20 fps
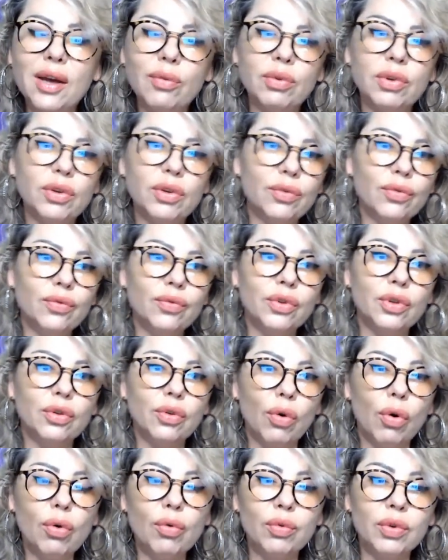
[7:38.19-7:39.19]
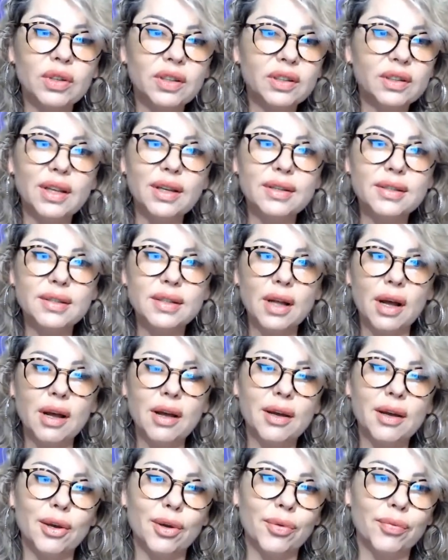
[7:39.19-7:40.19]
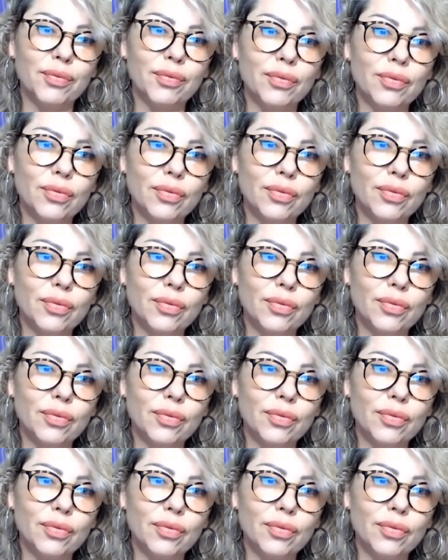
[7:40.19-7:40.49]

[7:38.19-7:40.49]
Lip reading: when you feel awkward, it takes time.